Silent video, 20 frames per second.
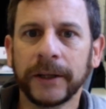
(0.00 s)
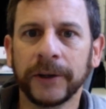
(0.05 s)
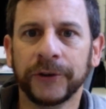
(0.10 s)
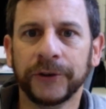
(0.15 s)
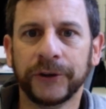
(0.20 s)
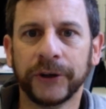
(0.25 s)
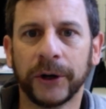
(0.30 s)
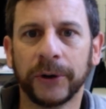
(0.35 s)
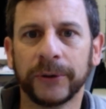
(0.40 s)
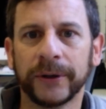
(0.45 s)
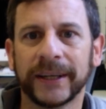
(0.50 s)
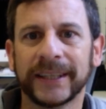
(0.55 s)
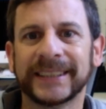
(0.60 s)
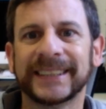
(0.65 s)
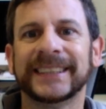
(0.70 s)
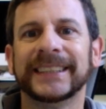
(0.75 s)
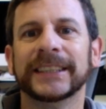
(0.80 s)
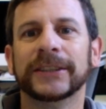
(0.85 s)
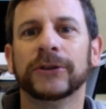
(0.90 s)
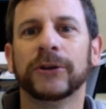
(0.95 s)
Jonah
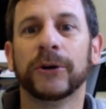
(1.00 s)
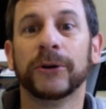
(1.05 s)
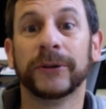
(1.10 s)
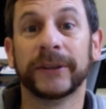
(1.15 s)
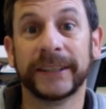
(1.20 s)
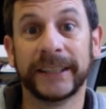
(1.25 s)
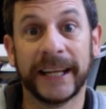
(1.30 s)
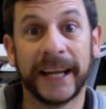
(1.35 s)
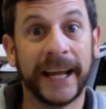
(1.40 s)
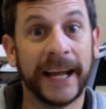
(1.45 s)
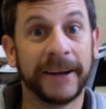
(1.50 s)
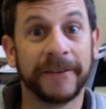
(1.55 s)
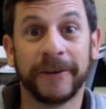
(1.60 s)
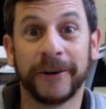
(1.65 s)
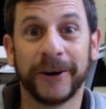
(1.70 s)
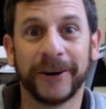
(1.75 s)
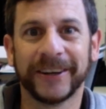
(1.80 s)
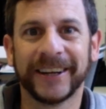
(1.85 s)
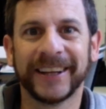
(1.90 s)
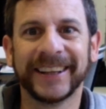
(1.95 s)
still only half
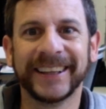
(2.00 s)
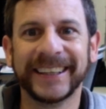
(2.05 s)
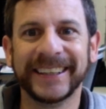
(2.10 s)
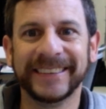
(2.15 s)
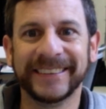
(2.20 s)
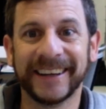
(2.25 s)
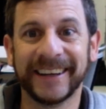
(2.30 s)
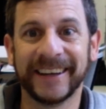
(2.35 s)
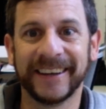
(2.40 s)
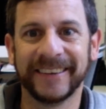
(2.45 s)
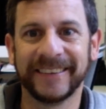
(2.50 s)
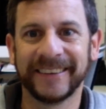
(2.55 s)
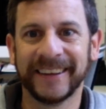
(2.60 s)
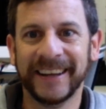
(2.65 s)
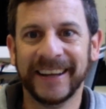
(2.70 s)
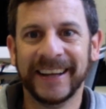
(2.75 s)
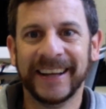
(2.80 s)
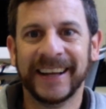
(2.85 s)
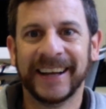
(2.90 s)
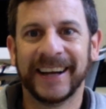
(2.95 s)
heartedly does
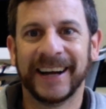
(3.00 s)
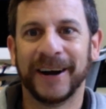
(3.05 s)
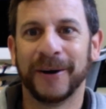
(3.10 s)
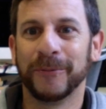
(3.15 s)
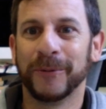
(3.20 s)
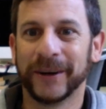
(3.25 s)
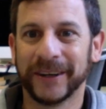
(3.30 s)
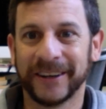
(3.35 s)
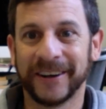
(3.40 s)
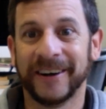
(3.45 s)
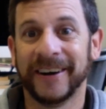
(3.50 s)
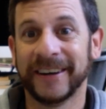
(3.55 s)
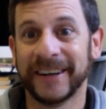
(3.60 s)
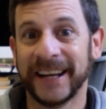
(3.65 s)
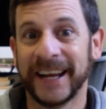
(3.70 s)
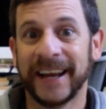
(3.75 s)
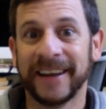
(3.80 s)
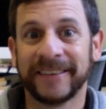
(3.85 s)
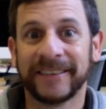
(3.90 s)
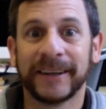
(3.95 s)
uh, what God
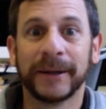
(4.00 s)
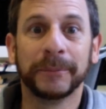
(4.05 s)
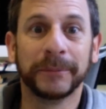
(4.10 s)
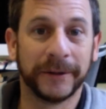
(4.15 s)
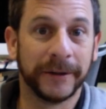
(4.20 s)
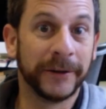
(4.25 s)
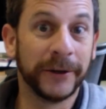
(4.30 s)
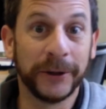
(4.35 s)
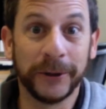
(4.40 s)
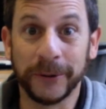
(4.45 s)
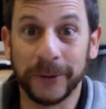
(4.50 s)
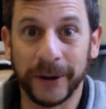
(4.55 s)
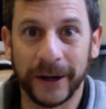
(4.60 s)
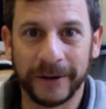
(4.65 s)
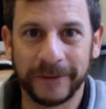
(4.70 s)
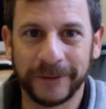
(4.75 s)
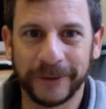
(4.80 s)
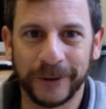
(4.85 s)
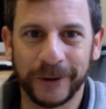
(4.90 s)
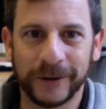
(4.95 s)
asked him to do
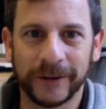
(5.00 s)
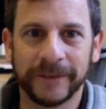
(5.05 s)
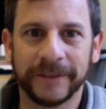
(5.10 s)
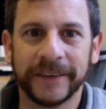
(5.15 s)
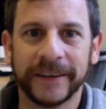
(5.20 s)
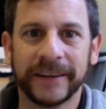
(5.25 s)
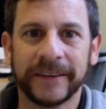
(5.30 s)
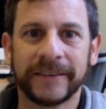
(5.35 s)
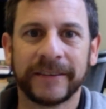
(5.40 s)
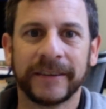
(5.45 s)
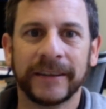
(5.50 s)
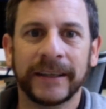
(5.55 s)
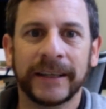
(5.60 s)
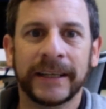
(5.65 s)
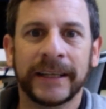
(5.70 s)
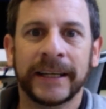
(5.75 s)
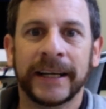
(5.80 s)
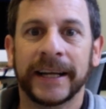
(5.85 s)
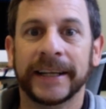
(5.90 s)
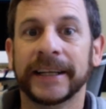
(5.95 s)
after all of this,
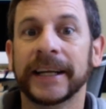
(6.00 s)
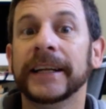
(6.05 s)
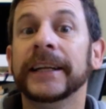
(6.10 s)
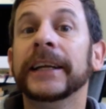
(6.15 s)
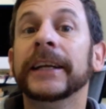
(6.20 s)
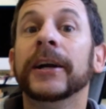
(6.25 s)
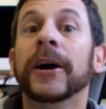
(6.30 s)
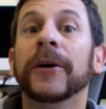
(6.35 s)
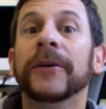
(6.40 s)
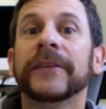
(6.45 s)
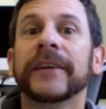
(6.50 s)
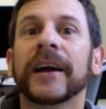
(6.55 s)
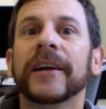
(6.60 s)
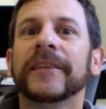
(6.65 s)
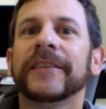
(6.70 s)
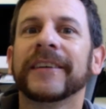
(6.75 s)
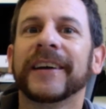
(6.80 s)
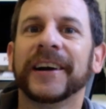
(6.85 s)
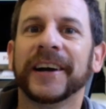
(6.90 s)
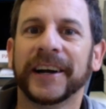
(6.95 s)
and then he goes
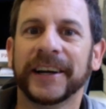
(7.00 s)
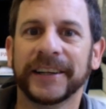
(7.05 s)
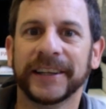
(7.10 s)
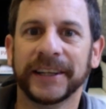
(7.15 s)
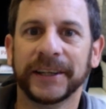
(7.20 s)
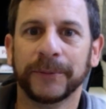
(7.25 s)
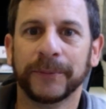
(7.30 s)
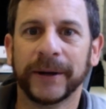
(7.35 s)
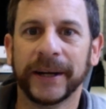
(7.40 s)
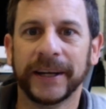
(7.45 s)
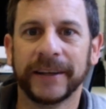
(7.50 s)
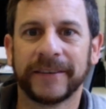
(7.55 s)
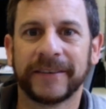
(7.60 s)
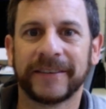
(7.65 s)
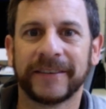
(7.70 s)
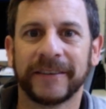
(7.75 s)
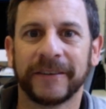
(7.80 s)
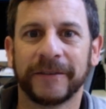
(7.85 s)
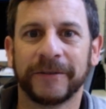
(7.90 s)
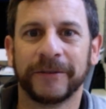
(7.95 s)
outside and he
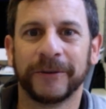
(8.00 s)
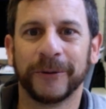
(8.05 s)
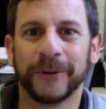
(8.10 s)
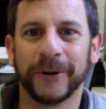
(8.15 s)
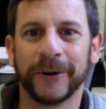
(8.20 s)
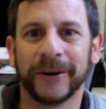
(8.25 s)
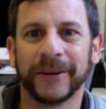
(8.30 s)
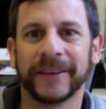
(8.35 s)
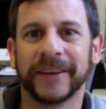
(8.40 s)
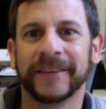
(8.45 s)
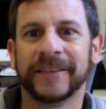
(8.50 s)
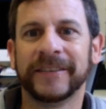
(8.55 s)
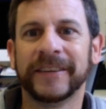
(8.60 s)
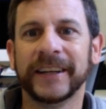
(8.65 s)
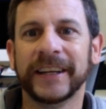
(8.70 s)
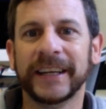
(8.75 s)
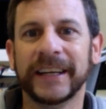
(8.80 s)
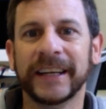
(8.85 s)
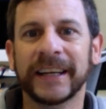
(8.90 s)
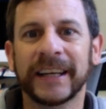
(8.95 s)
waits for the
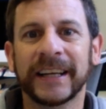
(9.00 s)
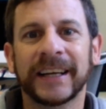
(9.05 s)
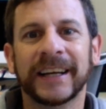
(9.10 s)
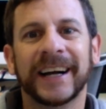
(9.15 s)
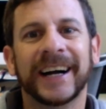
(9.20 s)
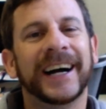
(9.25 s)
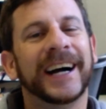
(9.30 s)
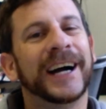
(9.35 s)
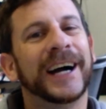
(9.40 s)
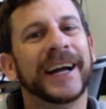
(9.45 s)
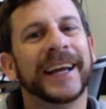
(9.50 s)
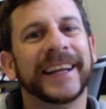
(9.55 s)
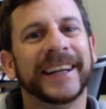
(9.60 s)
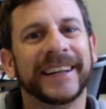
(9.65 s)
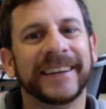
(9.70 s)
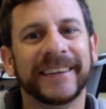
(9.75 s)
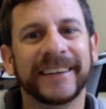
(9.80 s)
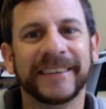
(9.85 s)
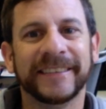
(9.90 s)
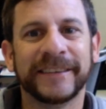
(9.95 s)
city uh,
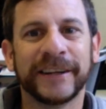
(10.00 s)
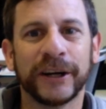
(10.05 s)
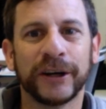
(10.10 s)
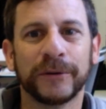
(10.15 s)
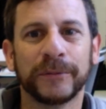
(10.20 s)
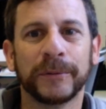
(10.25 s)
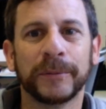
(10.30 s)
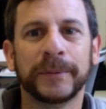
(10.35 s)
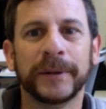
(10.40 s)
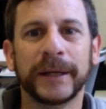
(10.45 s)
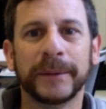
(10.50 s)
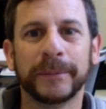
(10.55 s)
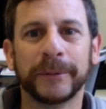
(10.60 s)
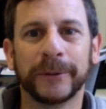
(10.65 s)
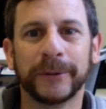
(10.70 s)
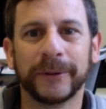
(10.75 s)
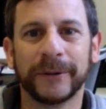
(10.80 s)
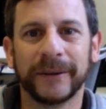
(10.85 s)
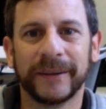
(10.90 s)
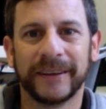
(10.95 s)
and these terrible
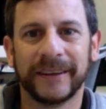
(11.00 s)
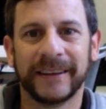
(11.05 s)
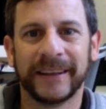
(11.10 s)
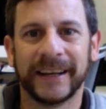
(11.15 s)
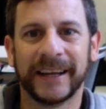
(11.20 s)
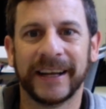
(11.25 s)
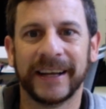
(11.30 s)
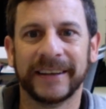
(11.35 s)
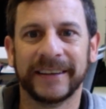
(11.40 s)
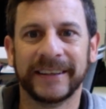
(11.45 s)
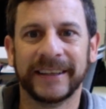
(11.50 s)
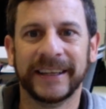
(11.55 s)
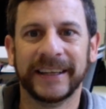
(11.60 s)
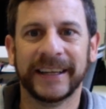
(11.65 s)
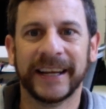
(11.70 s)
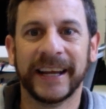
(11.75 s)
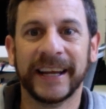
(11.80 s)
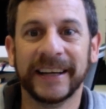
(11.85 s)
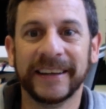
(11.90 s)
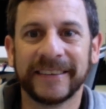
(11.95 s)
people that he
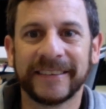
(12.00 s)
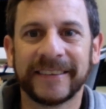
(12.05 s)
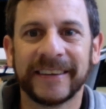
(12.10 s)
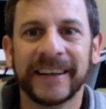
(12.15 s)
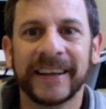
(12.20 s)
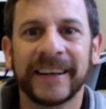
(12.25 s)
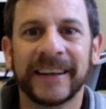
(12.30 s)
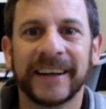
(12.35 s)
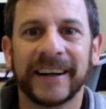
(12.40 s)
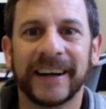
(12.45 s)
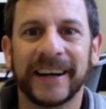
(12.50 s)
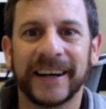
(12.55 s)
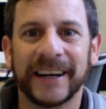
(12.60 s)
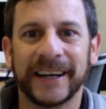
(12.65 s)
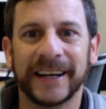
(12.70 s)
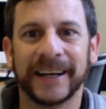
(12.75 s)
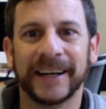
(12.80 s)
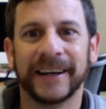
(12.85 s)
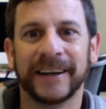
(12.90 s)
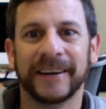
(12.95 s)
hates
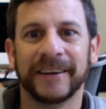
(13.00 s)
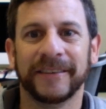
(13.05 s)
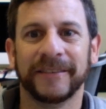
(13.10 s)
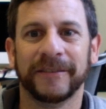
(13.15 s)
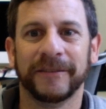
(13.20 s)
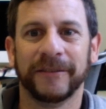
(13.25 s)
uh,